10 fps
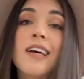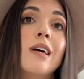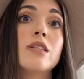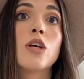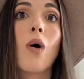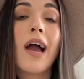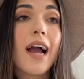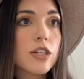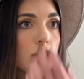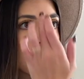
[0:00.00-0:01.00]
So I
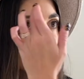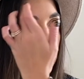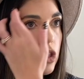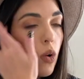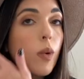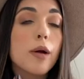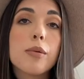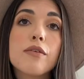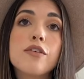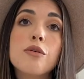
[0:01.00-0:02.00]
actually really don't wear
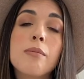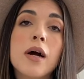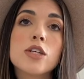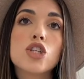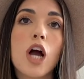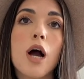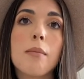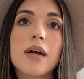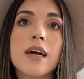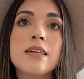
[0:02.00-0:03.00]
perfume much
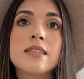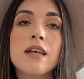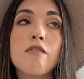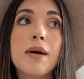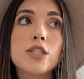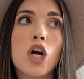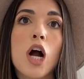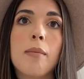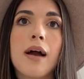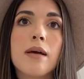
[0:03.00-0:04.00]
because um, of my
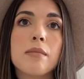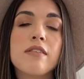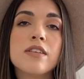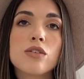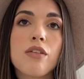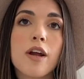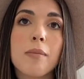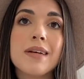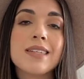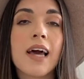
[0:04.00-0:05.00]
job. I'm a physical
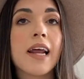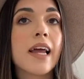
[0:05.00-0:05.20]
therapist at a